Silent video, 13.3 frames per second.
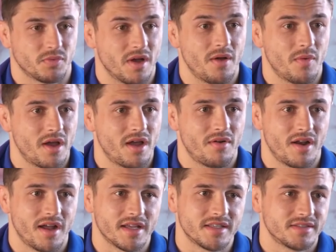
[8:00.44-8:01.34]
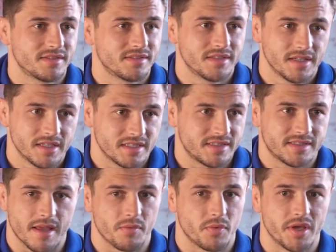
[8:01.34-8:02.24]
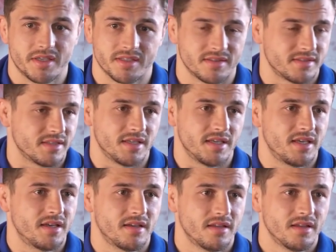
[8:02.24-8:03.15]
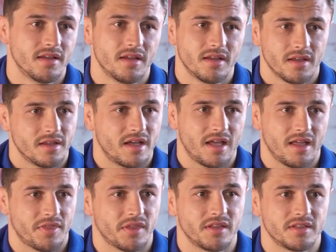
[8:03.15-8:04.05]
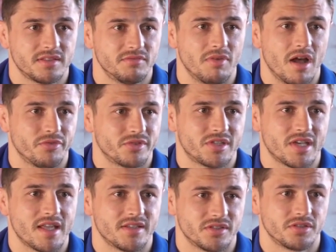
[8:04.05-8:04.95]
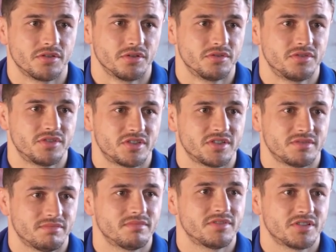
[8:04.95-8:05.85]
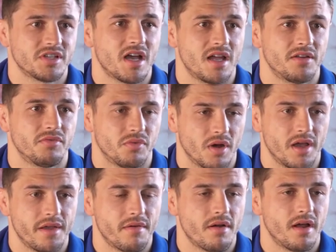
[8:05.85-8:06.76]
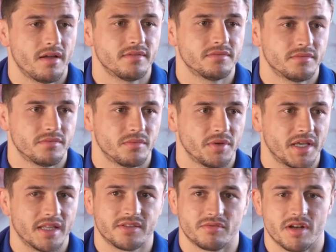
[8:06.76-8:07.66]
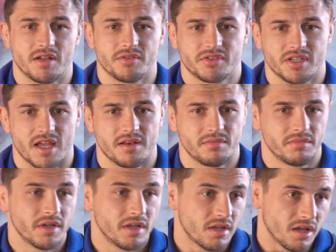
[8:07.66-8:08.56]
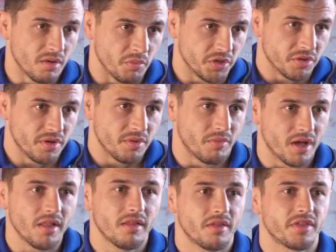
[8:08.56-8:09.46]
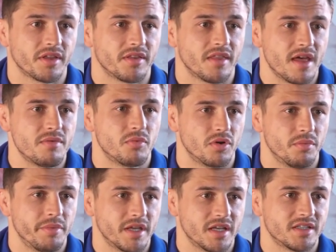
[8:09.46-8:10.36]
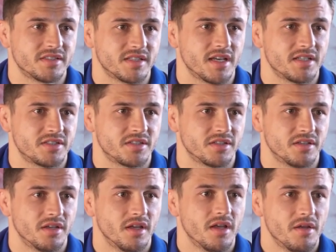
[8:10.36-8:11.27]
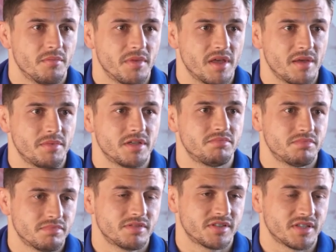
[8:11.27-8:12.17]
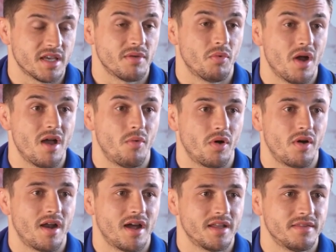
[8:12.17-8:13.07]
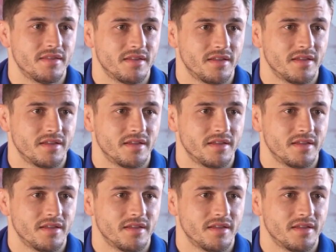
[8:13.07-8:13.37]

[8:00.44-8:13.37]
where we're at is is 10 weeks into the year. I think round is a good sign of where you're at. And we get to round 10 and we're doing well. I think then we'll be at a stage to maybe say where we're at in,